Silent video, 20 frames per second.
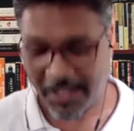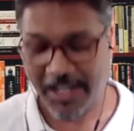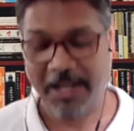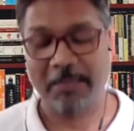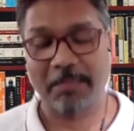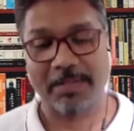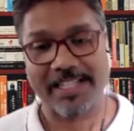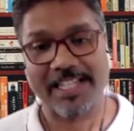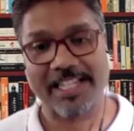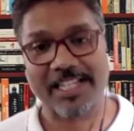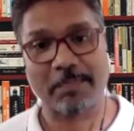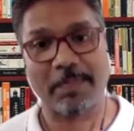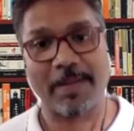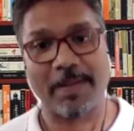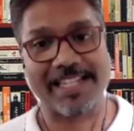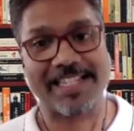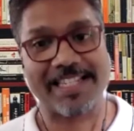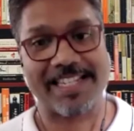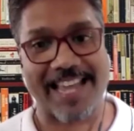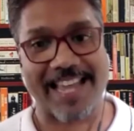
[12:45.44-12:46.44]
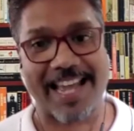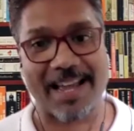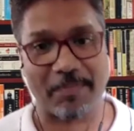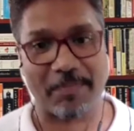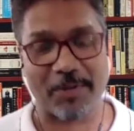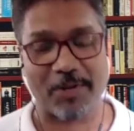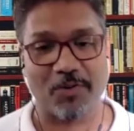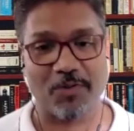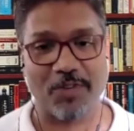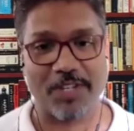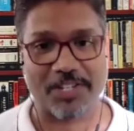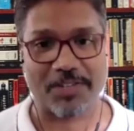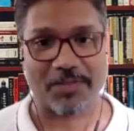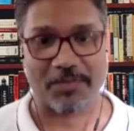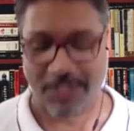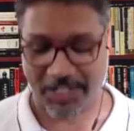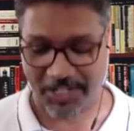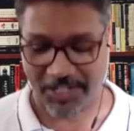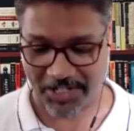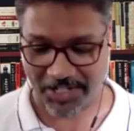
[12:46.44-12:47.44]
But the space gap, which
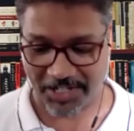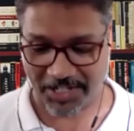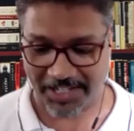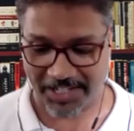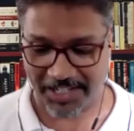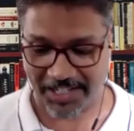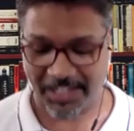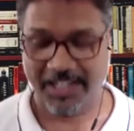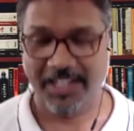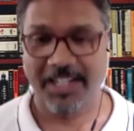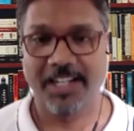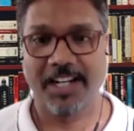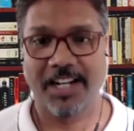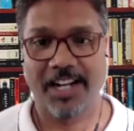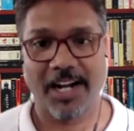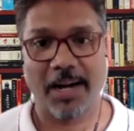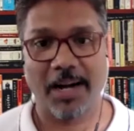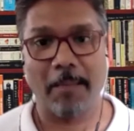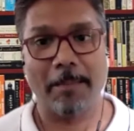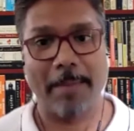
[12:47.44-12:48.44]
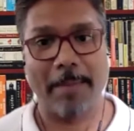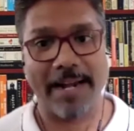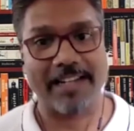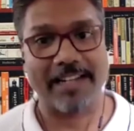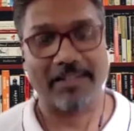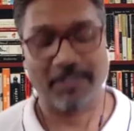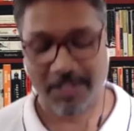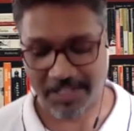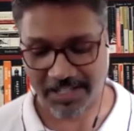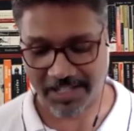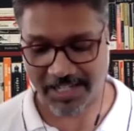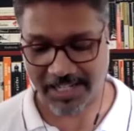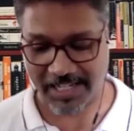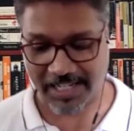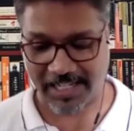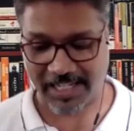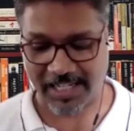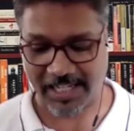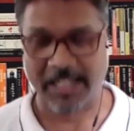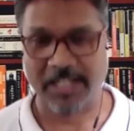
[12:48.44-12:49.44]
metaverse
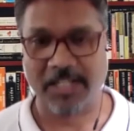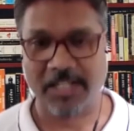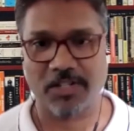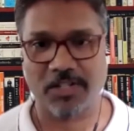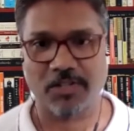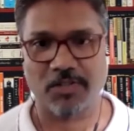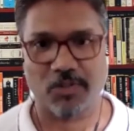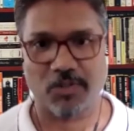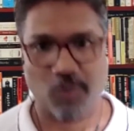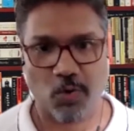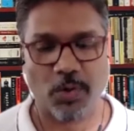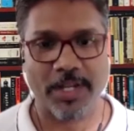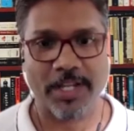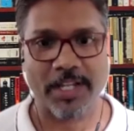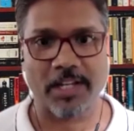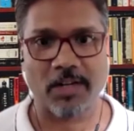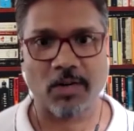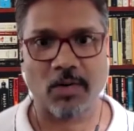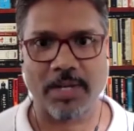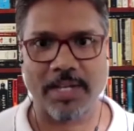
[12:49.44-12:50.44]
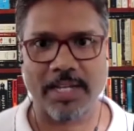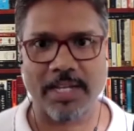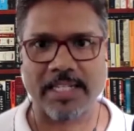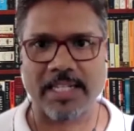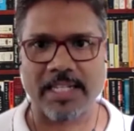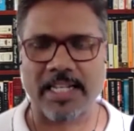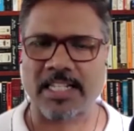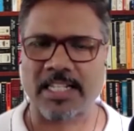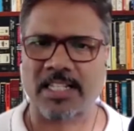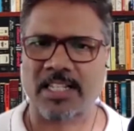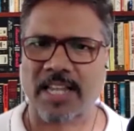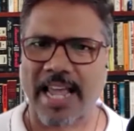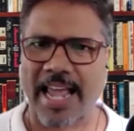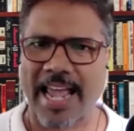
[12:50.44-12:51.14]
is doing, it's